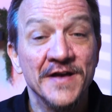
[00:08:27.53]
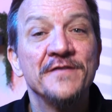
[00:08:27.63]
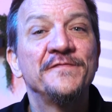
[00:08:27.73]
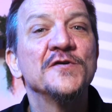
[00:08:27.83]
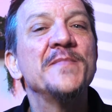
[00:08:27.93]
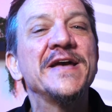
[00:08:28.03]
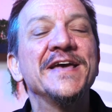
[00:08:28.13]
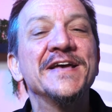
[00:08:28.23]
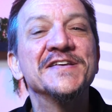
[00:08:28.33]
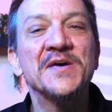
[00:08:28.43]

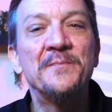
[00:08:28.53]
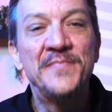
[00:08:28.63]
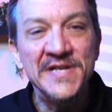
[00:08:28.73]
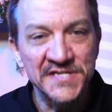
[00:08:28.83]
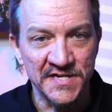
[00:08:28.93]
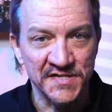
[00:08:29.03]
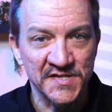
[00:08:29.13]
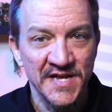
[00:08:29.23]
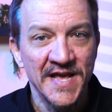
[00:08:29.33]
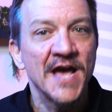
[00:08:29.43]
Filmmaking is a
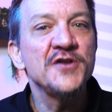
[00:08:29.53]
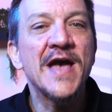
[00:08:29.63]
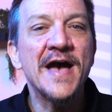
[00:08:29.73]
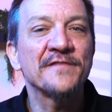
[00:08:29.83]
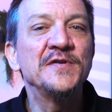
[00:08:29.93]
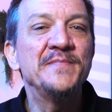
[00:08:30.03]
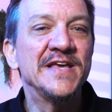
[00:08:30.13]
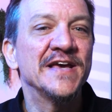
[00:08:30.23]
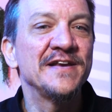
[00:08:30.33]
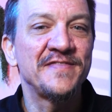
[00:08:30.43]
business, and you have to
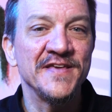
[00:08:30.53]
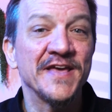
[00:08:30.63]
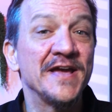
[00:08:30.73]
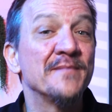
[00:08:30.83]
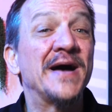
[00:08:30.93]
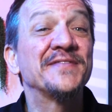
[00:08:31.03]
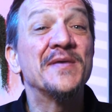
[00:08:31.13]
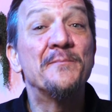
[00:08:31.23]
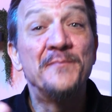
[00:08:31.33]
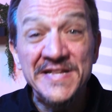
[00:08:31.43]
begin thinking about
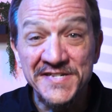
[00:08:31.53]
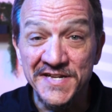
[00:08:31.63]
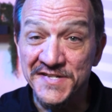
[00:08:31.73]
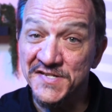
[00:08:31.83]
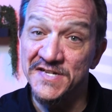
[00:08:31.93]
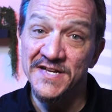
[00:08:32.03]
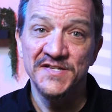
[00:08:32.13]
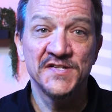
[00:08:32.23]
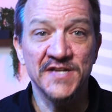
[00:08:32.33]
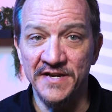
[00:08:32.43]
the business
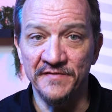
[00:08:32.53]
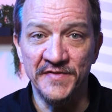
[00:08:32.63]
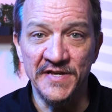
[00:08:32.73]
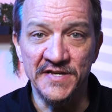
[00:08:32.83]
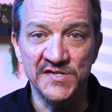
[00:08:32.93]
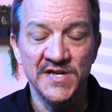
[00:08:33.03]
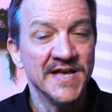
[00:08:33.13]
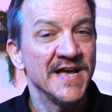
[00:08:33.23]
side of things.